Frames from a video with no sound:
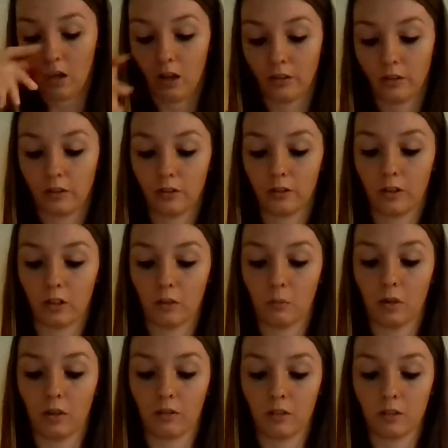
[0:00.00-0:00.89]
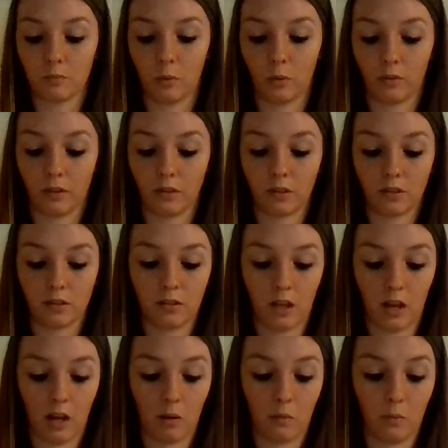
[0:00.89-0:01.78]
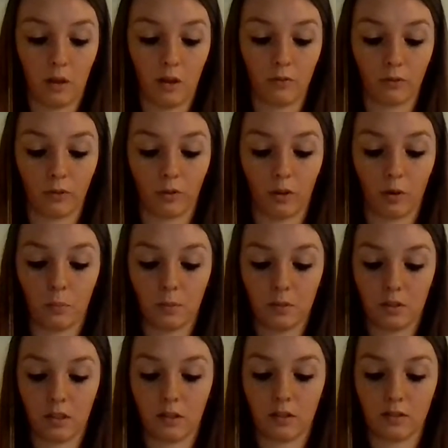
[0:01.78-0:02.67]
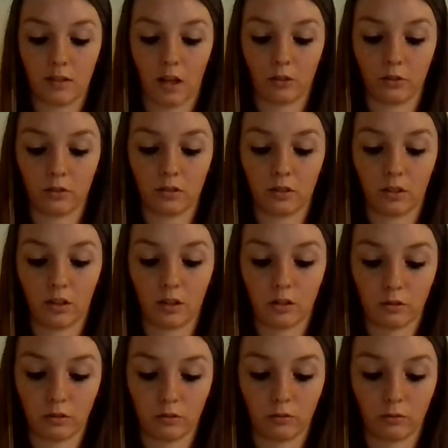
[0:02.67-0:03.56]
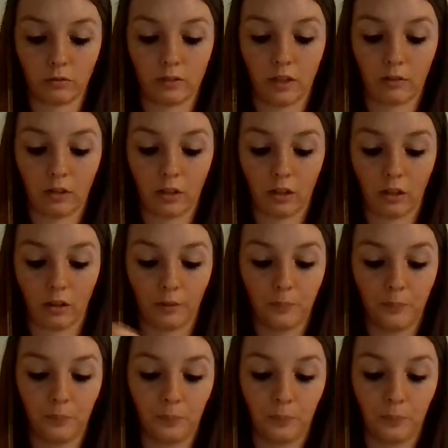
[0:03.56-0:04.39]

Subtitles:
and then you're going to mail these both in the same envelope to this address that I circled down here.